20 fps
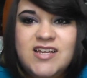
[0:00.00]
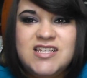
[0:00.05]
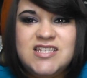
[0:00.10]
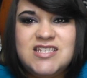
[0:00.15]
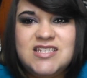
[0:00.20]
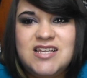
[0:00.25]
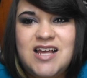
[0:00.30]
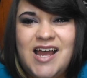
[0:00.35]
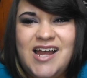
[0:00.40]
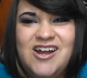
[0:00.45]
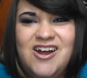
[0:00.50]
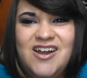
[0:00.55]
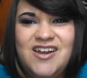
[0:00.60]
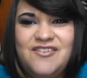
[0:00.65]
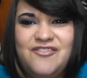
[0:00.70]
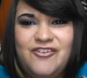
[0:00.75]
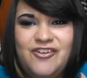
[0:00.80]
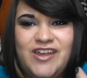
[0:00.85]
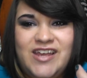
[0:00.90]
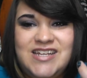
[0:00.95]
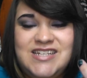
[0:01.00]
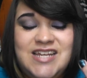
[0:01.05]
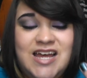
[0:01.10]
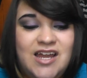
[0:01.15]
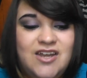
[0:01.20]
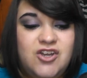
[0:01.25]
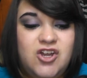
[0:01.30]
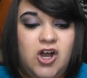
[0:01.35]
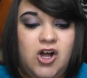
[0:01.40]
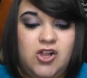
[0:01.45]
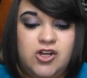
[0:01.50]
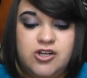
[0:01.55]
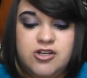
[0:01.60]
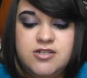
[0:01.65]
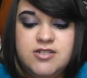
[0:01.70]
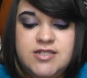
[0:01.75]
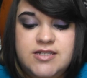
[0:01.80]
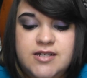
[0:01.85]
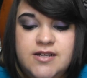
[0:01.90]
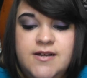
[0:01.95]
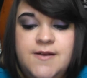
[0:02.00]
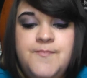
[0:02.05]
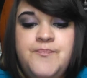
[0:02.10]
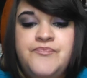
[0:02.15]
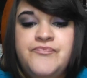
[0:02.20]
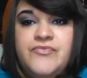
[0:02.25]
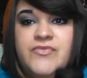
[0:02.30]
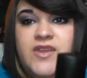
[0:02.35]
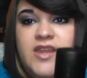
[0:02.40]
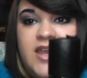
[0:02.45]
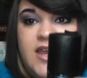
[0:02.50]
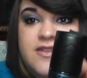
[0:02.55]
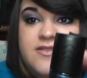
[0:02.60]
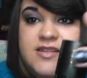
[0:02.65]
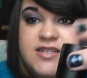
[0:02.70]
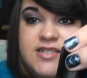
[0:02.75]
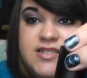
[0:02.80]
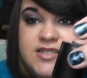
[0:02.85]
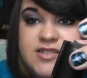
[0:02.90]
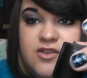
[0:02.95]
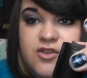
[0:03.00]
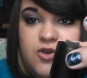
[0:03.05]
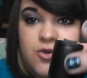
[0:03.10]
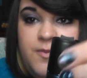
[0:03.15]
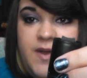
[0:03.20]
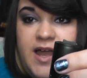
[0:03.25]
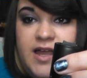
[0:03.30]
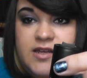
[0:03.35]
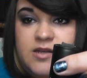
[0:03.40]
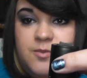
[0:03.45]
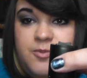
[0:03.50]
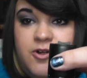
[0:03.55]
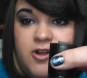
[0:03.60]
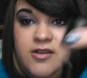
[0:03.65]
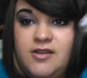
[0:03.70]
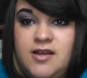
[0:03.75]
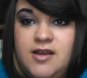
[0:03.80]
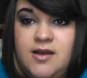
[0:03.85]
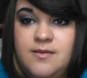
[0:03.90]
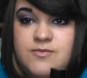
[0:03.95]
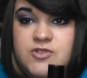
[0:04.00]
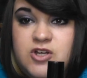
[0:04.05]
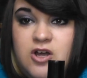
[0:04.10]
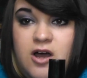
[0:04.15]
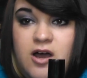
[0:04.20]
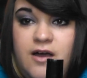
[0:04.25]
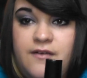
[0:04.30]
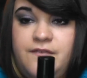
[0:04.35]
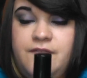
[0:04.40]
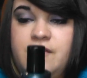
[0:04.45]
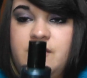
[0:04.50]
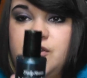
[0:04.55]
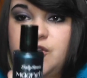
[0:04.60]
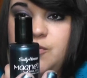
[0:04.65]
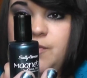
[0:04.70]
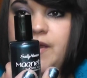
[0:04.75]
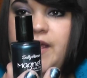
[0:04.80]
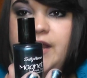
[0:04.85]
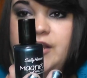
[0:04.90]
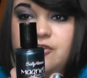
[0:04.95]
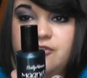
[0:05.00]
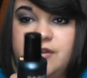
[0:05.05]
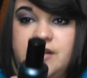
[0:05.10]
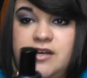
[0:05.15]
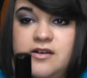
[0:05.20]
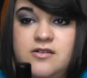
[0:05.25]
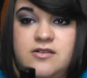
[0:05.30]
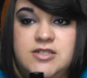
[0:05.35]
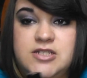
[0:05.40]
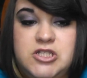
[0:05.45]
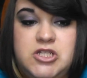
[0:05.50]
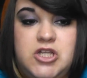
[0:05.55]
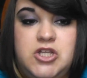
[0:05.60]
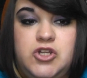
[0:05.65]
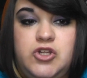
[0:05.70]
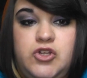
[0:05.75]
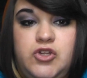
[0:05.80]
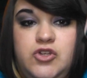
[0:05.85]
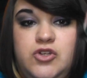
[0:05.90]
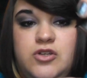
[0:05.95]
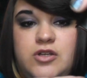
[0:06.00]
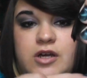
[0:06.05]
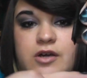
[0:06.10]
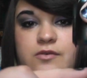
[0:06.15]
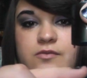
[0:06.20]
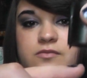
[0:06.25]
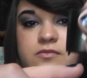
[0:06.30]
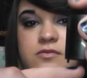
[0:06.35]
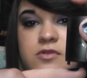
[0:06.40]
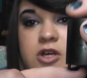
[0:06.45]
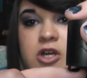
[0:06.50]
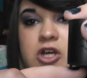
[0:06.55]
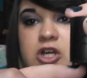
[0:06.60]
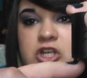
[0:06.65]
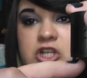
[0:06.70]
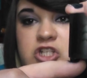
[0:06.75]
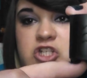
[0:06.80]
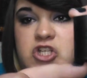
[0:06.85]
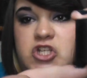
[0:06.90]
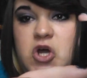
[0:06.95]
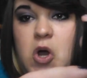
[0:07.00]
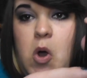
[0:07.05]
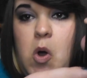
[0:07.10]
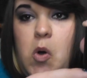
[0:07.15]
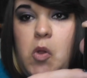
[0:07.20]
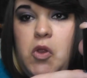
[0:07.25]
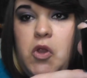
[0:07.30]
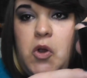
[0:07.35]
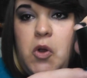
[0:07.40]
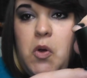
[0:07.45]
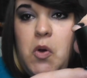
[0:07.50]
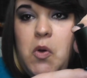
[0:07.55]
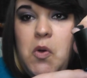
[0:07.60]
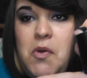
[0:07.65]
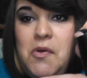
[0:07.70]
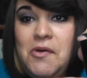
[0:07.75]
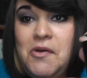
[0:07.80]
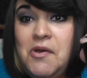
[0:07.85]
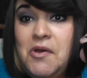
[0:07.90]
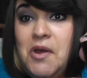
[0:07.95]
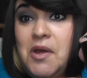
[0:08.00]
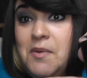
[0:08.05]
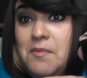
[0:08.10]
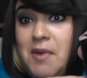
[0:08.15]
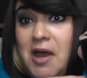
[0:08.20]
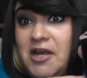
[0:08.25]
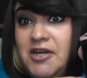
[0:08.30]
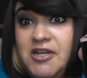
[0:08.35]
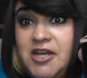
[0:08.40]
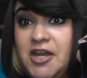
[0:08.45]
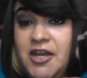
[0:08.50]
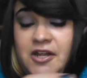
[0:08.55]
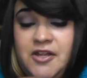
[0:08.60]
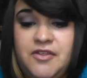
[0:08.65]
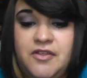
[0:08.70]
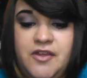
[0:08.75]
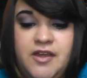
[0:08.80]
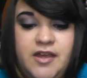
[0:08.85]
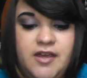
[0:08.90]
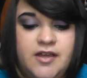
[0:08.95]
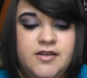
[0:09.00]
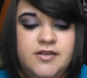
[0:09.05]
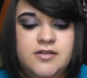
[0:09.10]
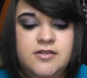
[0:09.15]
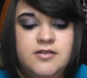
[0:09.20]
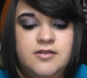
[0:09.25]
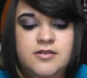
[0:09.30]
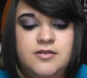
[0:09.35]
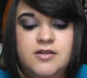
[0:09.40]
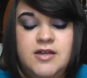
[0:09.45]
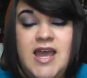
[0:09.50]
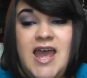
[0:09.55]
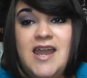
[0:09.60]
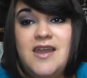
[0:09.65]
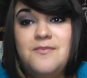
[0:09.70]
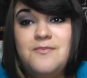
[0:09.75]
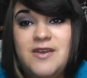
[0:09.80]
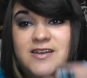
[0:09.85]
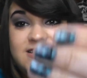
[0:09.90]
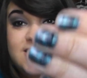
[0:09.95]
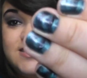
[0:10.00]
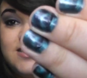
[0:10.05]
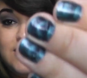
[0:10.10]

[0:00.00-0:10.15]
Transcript: this, I got it for like $10 and this is a little magnet part that comes off and you paint your nails and then you, you know, you do the whole little magnetic thing. And it makes